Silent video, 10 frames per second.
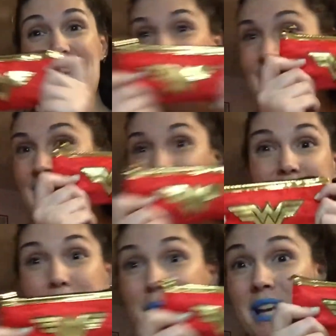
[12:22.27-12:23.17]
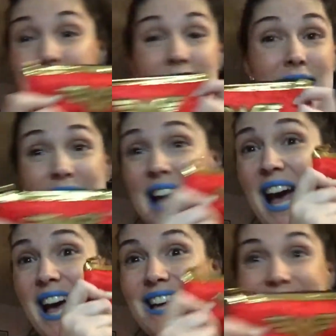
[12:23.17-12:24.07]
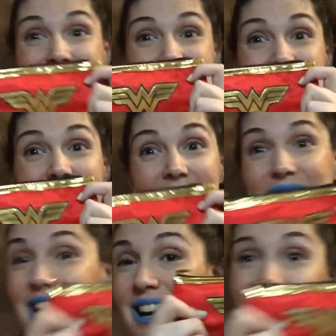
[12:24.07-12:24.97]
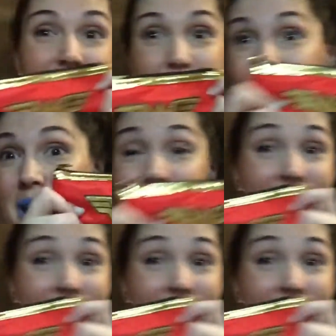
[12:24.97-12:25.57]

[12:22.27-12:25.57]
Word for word: Color me excited. Color me